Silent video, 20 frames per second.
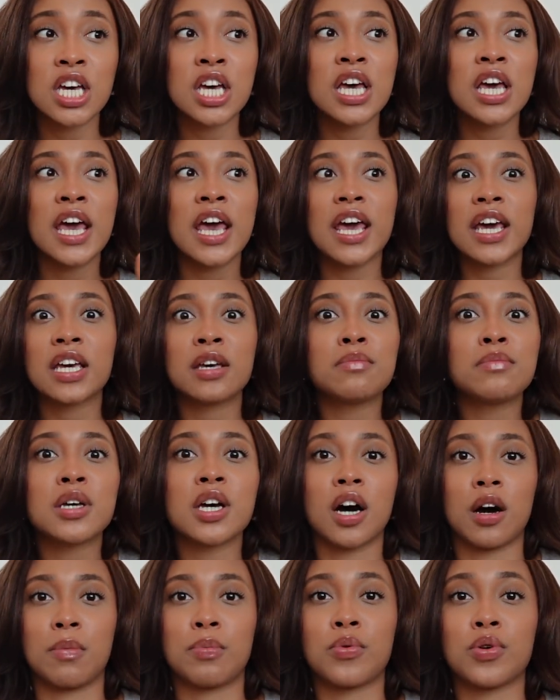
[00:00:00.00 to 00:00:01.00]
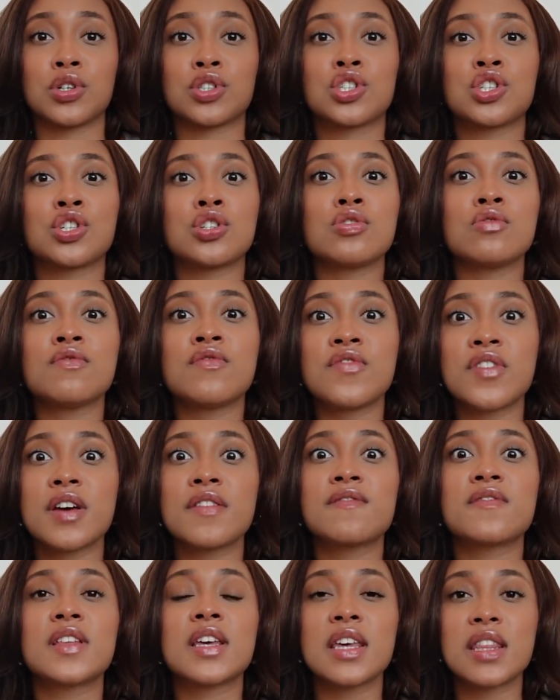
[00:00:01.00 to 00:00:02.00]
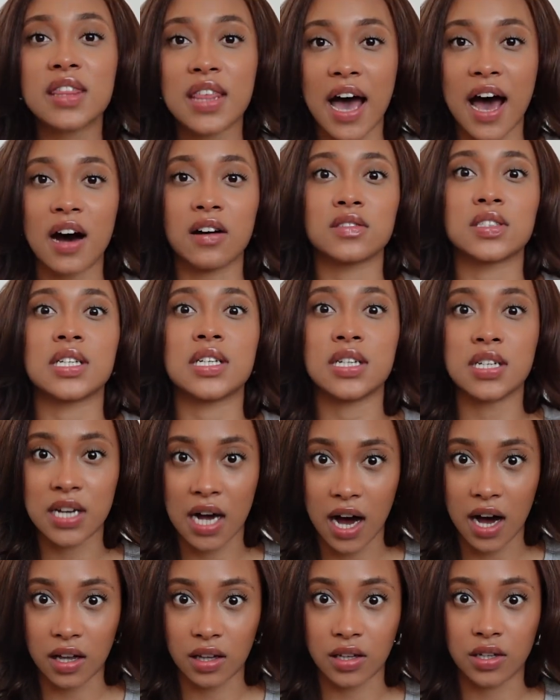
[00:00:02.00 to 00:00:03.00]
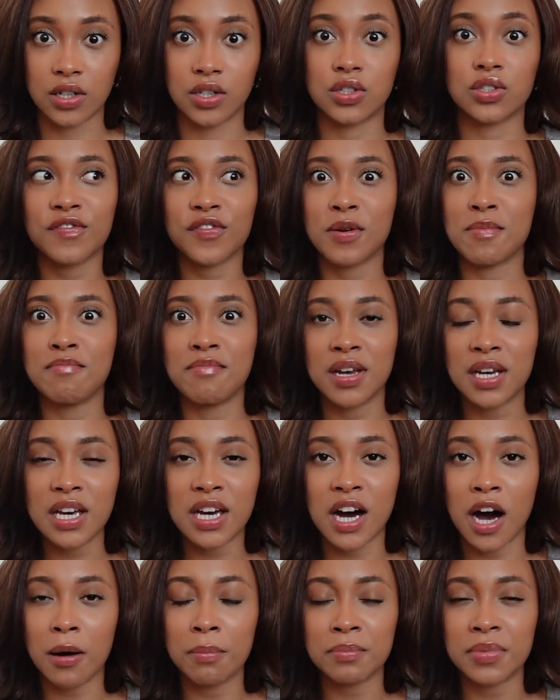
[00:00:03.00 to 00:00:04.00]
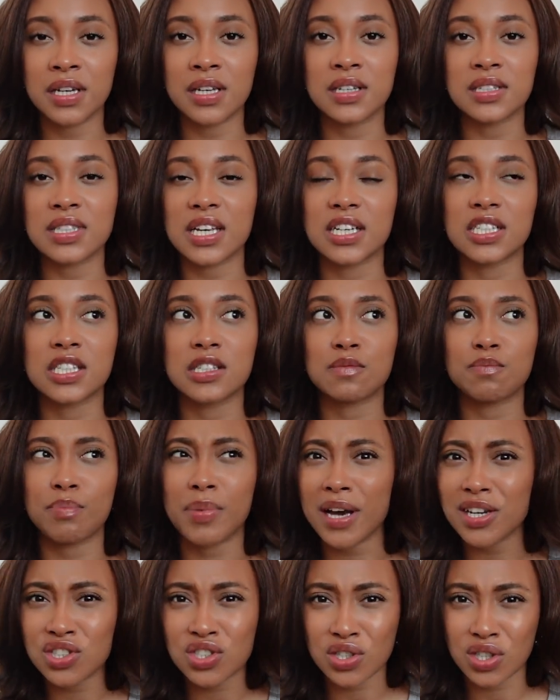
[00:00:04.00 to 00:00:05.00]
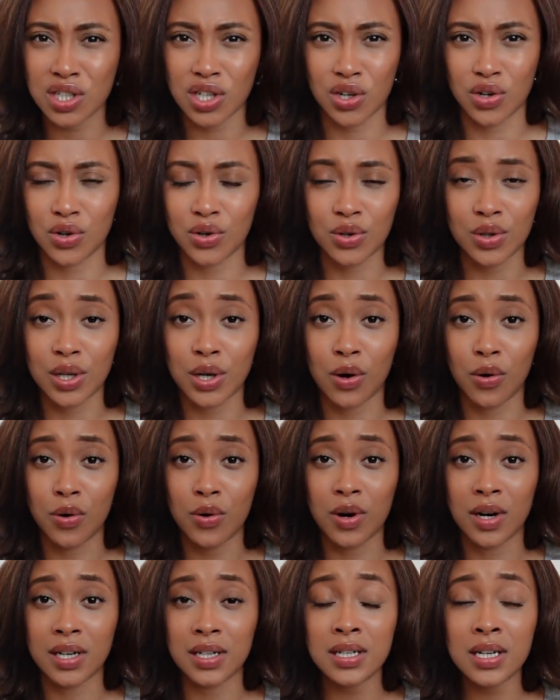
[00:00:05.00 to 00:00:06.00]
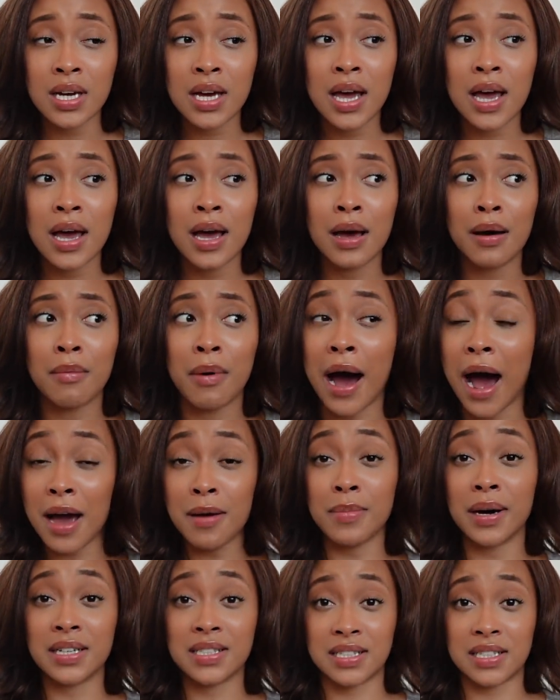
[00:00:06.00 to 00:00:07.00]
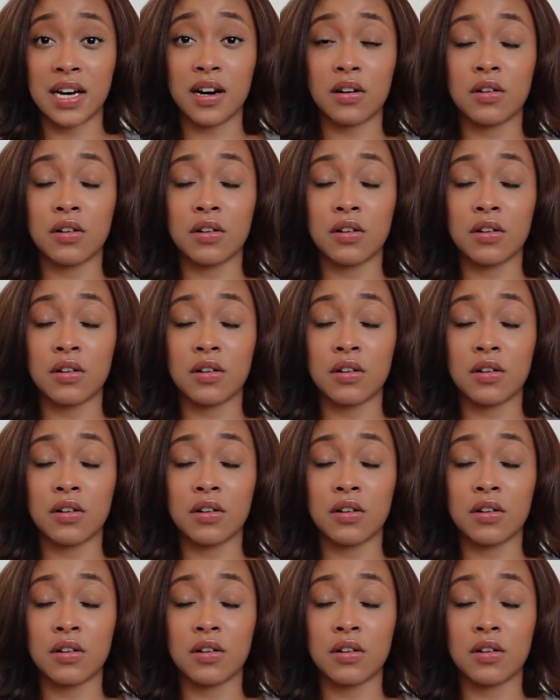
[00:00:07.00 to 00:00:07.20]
it can be upwards to $50,000 for many companies, especially early on. I myself